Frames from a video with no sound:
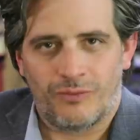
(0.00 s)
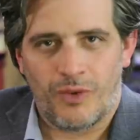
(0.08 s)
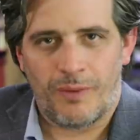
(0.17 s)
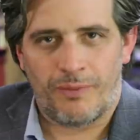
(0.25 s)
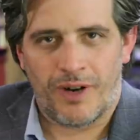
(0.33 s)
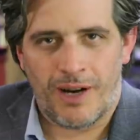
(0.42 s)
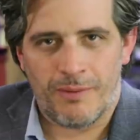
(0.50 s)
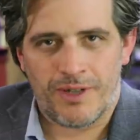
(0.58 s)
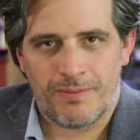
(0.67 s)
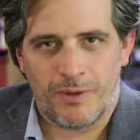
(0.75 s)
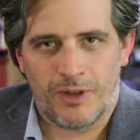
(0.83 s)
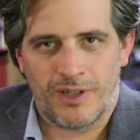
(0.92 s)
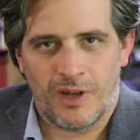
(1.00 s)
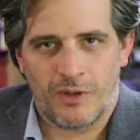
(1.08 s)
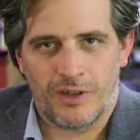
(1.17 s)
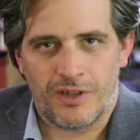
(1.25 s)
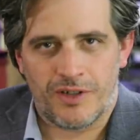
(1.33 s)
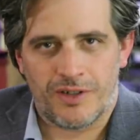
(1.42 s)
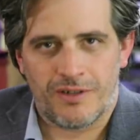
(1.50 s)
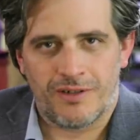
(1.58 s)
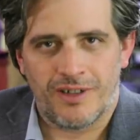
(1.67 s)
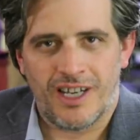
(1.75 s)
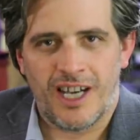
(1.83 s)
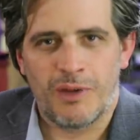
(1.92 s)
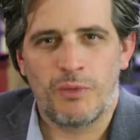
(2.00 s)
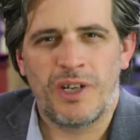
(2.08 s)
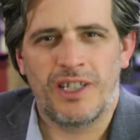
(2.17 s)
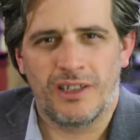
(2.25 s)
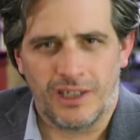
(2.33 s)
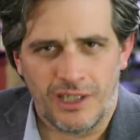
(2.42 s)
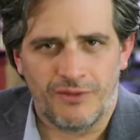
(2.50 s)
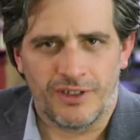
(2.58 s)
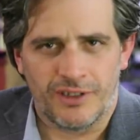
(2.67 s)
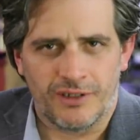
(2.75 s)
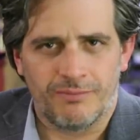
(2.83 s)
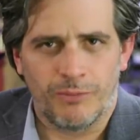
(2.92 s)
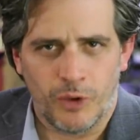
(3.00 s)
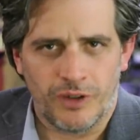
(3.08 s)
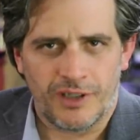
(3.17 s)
We promise more donors, and we deliver more